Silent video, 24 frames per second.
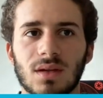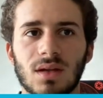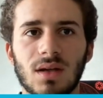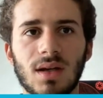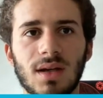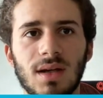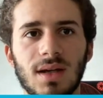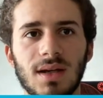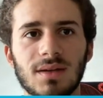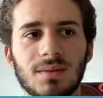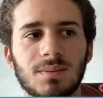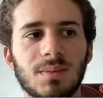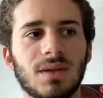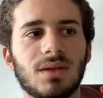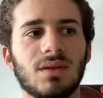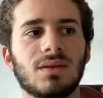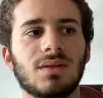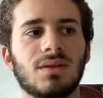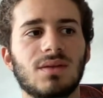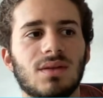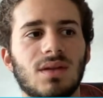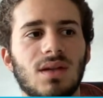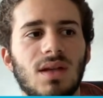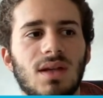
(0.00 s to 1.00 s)
I guess,
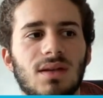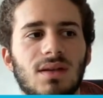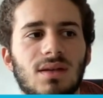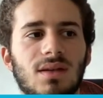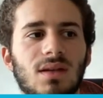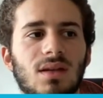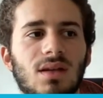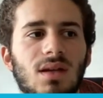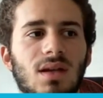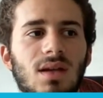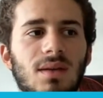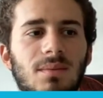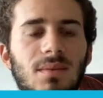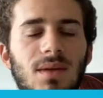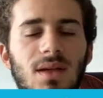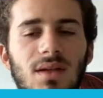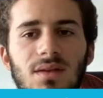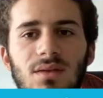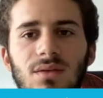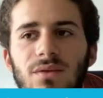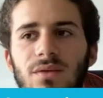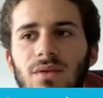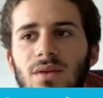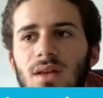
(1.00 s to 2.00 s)
because it
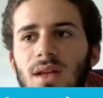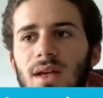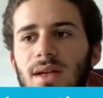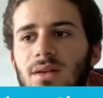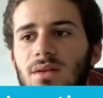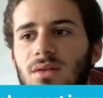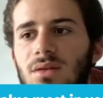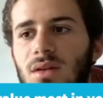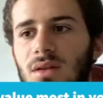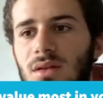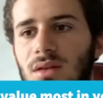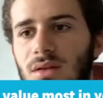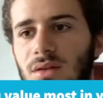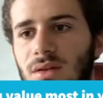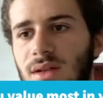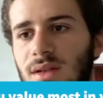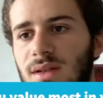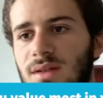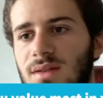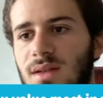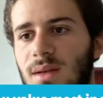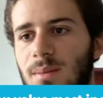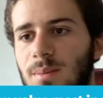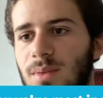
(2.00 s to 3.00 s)
makes you feel like you're not
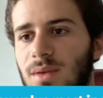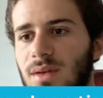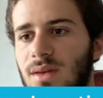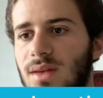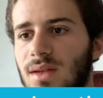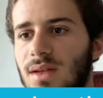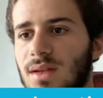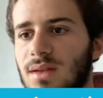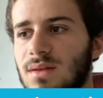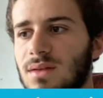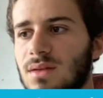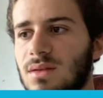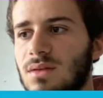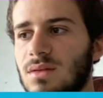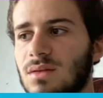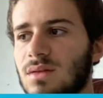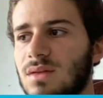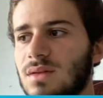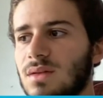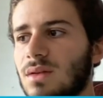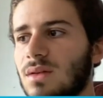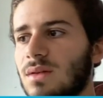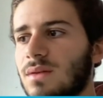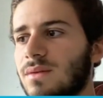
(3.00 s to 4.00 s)
learning separate things. You're
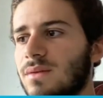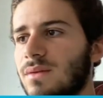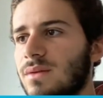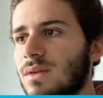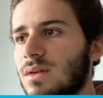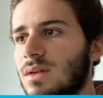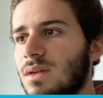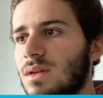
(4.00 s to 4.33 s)
sort of